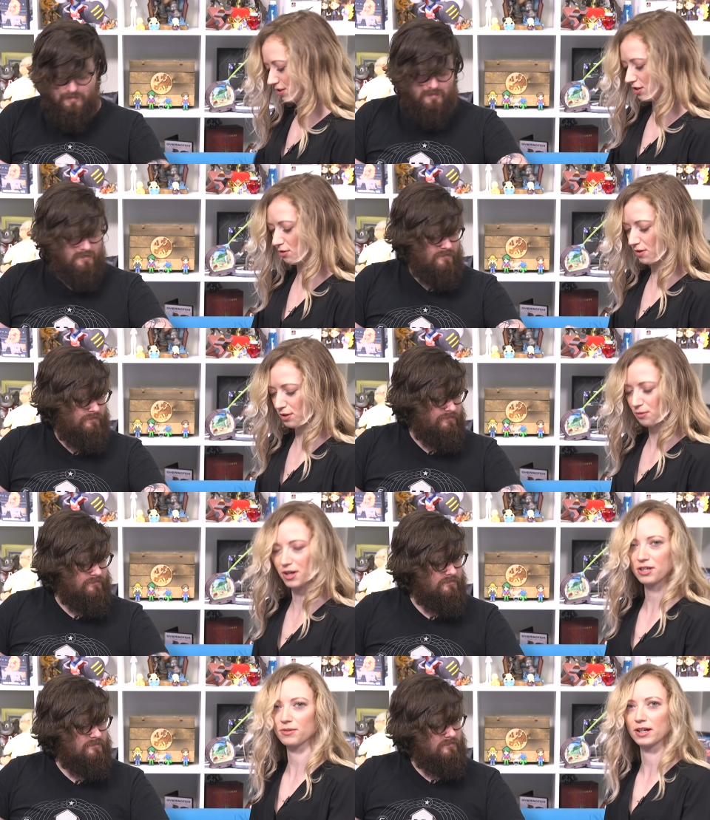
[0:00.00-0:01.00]
Speaker 1: to do with
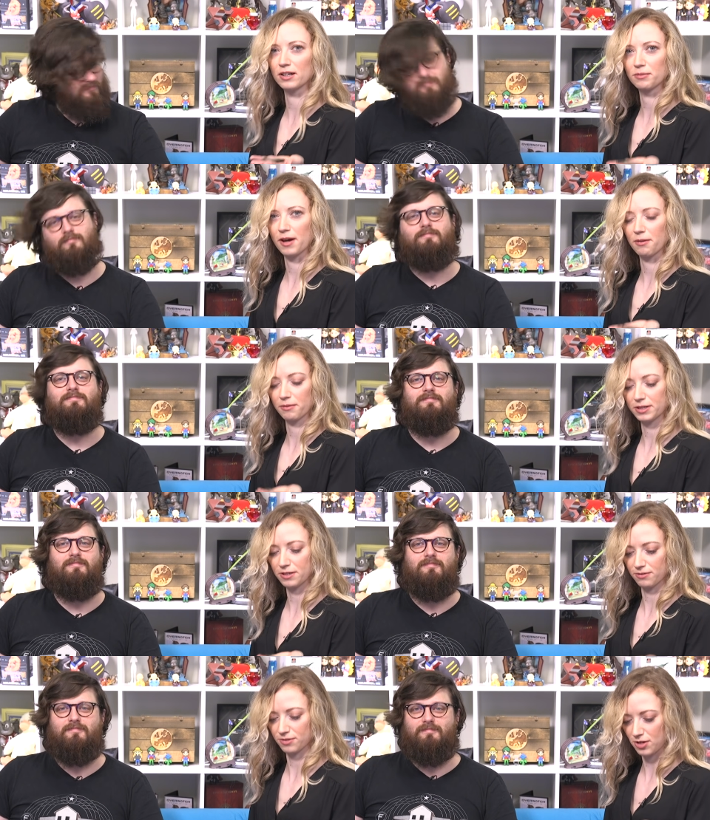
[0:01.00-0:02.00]
what you will. Probably
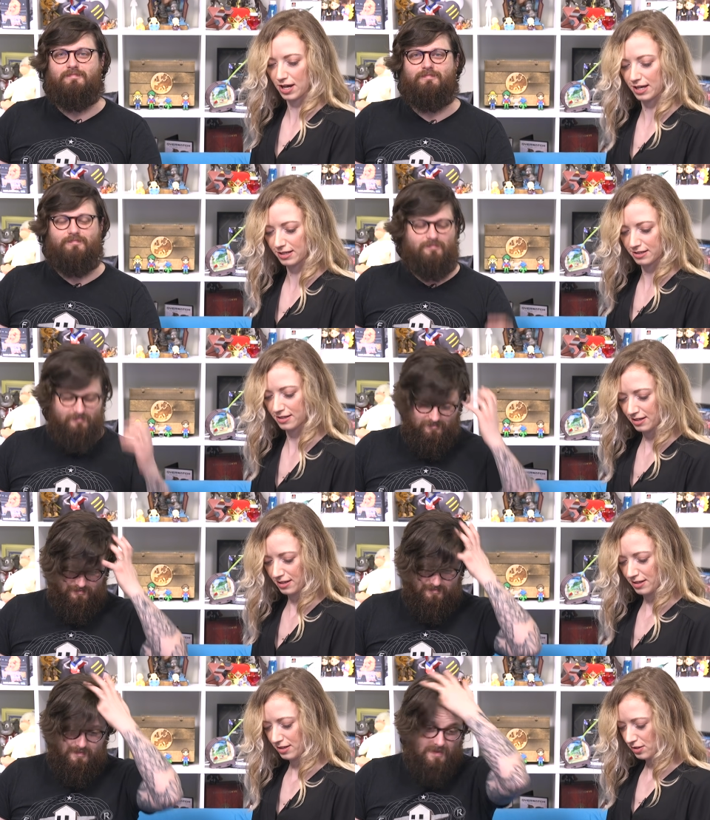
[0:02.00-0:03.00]
don't try and
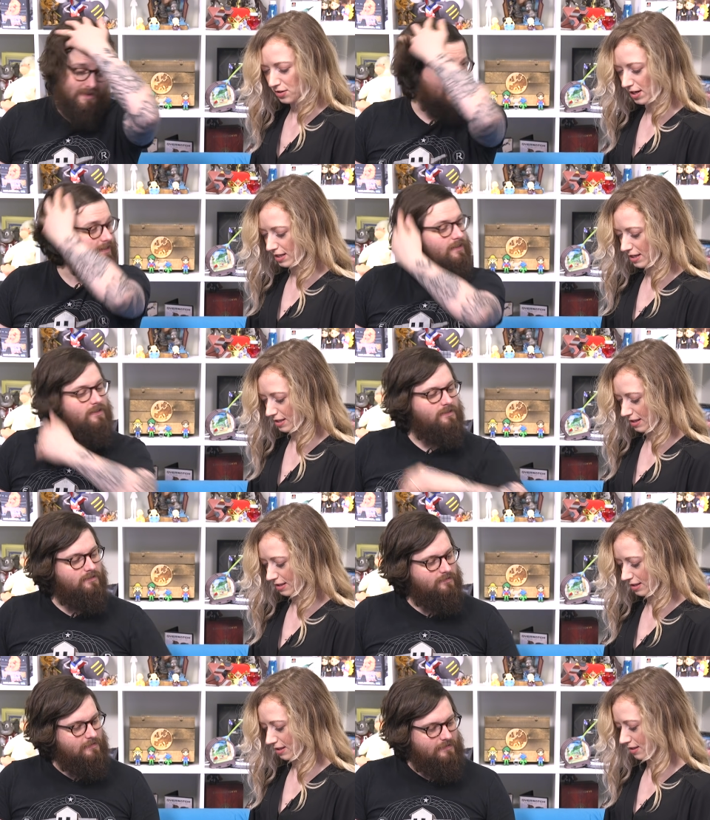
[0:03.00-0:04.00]
trade these
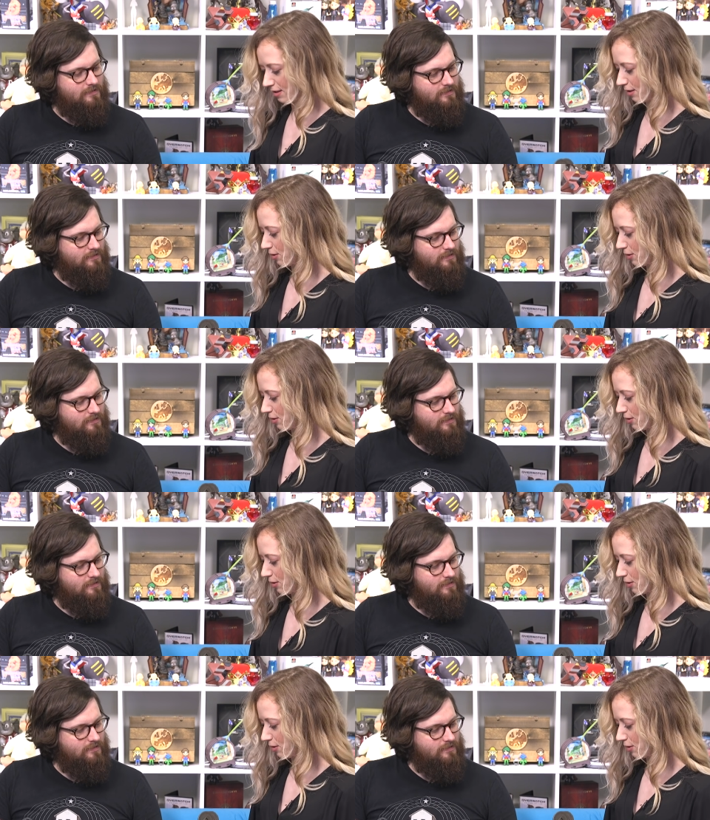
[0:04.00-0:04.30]
at the